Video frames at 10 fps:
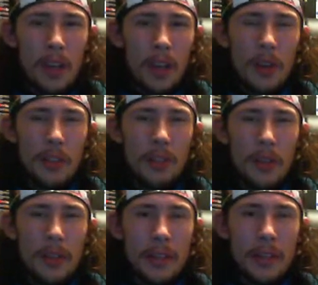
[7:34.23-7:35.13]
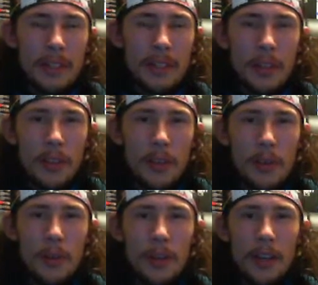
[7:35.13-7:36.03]
Also, in the last day or two,
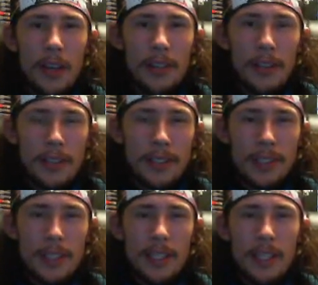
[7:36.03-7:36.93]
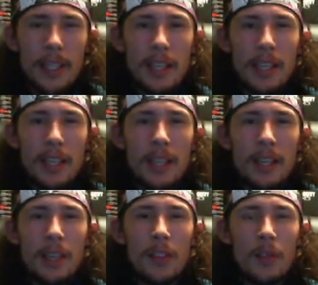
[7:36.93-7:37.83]
Nintendo finally released the
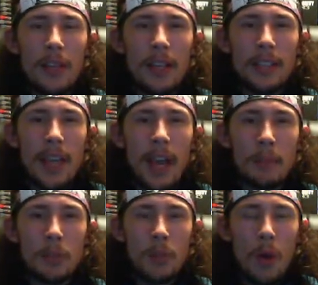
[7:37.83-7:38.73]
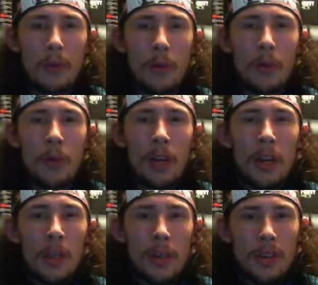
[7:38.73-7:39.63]
3DS app Swapnote,
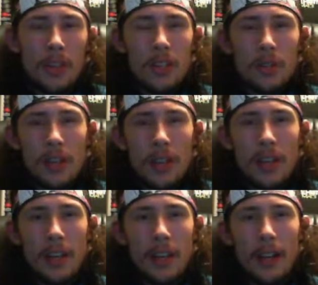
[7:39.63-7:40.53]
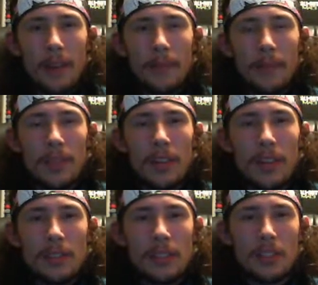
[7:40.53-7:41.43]
which lets you send
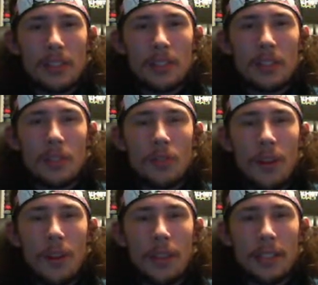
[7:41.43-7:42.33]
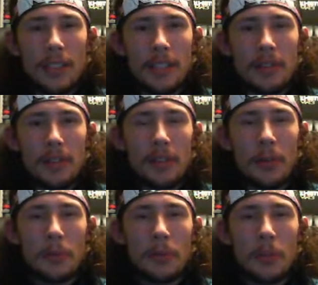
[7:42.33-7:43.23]
draw and send little
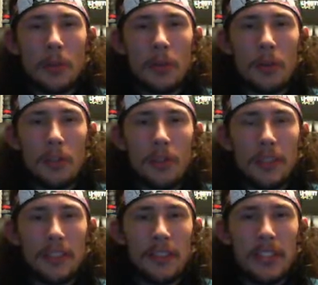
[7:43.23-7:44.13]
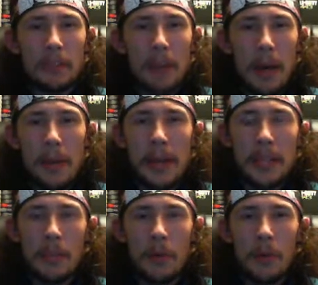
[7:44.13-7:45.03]
notes to your friends via Spot Pass
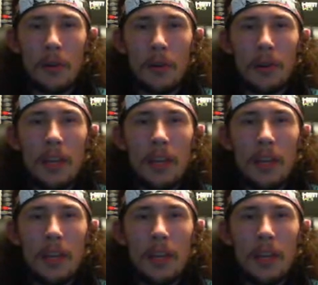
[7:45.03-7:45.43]
or